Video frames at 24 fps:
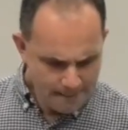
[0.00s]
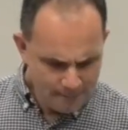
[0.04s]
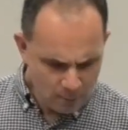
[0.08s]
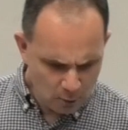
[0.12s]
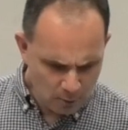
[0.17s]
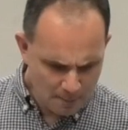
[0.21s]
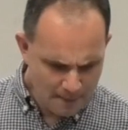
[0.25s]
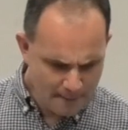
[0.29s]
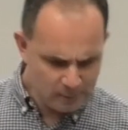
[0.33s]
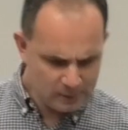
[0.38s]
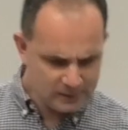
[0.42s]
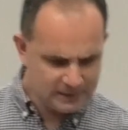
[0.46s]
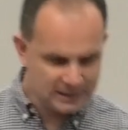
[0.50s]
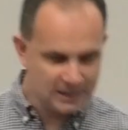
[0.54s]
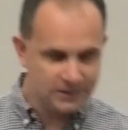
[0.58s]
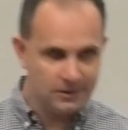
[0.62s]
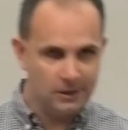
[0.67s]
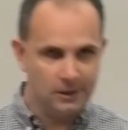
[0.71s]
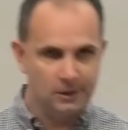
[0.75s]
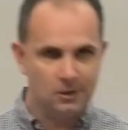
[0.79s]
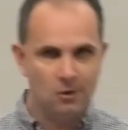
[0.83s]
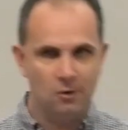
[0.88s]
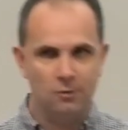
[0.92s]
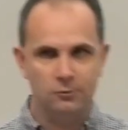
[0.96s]
But remember, we said
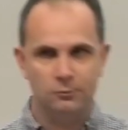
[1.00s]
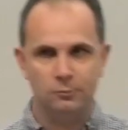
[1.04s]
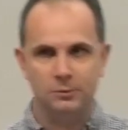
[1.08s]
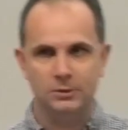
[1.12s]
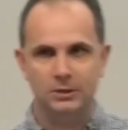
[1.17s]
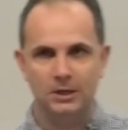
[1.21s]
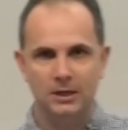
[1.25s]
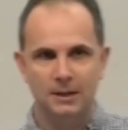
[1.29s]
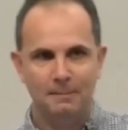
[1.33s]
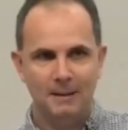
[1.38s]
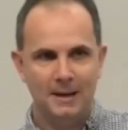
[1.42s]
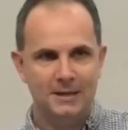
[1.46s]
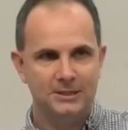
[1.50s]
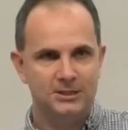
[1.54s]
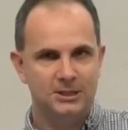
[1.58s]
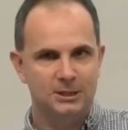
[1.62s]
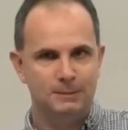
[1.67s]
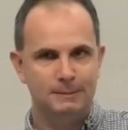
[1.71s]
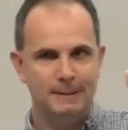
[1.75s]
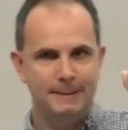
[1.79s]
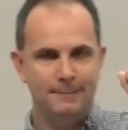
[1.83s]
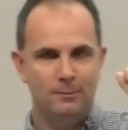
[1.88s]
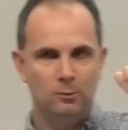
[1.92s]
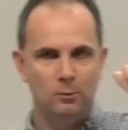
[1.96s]
that God was going to bless
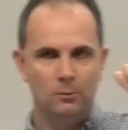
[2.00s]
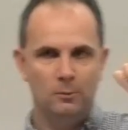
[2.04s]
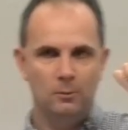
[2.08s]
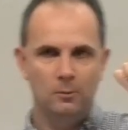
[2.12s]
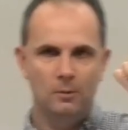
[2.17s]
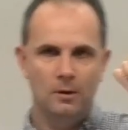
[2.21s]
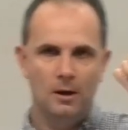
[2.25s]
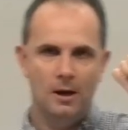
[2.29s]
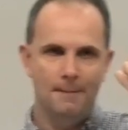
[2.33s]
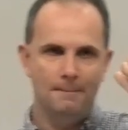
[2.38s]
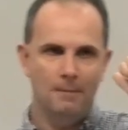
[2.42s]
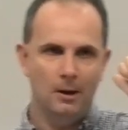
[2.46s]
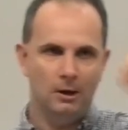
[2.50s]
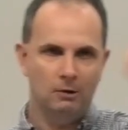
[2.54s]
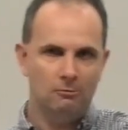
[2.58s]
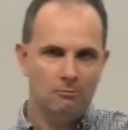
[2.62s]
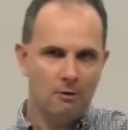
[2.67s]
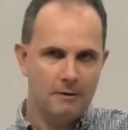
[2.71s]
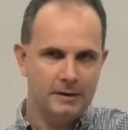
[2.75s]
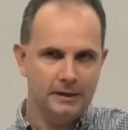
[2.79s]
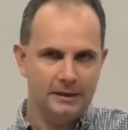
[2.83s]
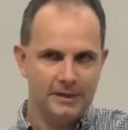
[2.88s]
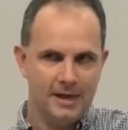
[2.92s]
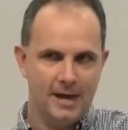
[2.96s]
his people by
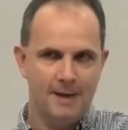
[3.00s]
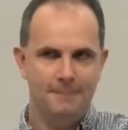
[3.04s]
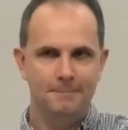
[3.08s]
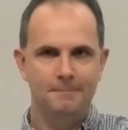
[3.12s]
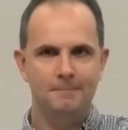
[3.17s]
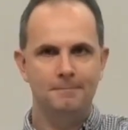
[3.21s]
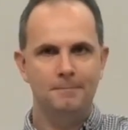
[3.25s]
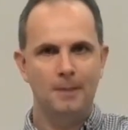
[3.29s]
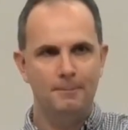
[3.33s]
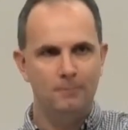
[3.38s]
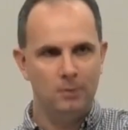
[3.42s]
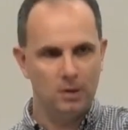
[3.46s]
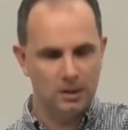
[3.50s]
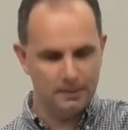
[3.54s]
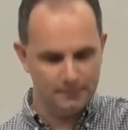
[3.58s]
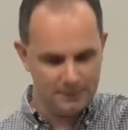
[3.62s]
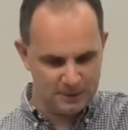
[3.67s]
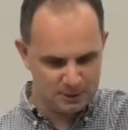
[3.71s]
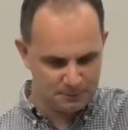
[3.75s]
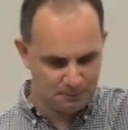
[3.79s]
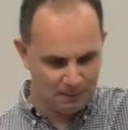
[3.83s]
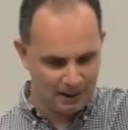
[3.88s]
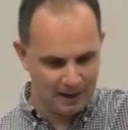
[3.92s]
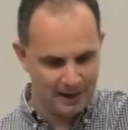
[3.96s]
growing them, by putting them in
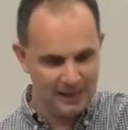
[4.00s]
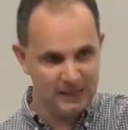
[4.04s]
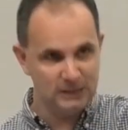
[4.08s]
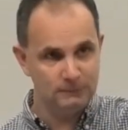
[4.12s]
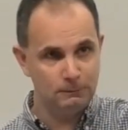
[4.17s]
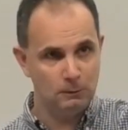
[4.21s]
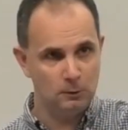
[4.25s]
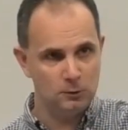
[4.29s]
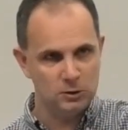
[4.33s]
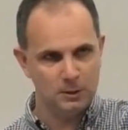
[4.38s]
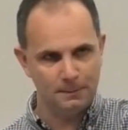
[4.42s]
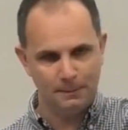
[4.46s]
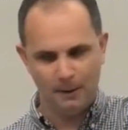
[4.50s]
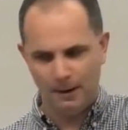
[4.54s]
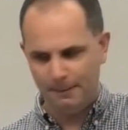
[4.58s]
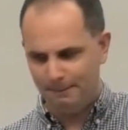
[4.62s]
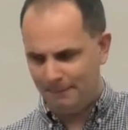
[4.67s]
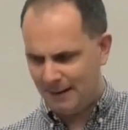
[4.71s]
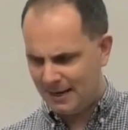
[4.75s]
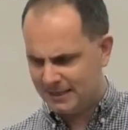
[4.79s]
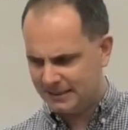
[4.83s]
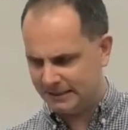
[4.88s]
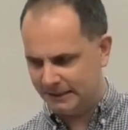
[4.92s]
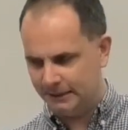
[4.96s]
his place, but also by
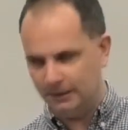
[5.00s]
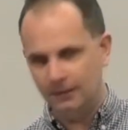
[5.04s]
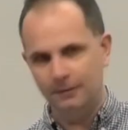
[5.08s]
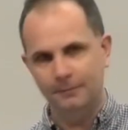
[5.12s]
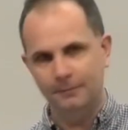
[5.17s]
blessing